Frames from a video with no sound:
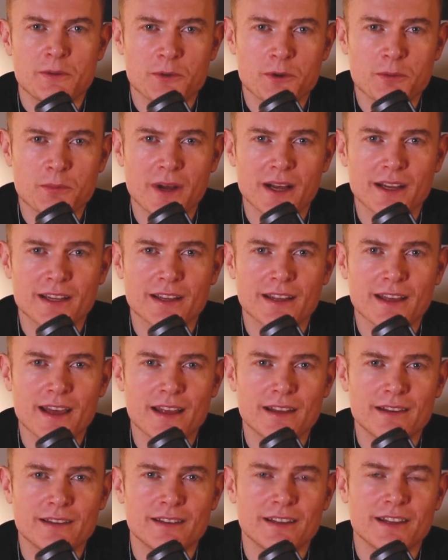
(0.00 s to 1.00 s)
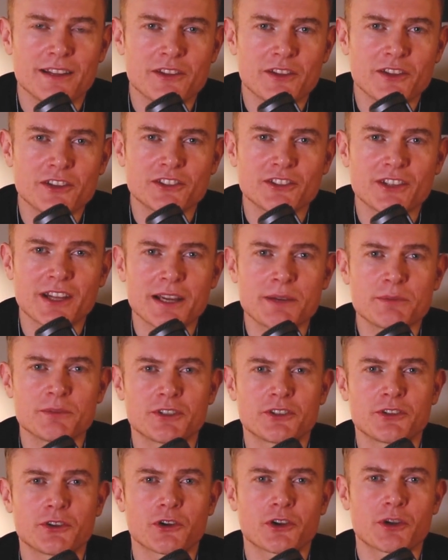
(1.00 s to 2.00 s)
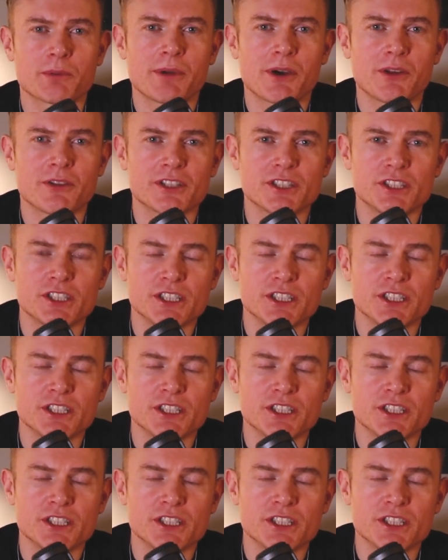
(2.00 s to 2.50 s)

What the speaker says: We're back again, this time to talk about the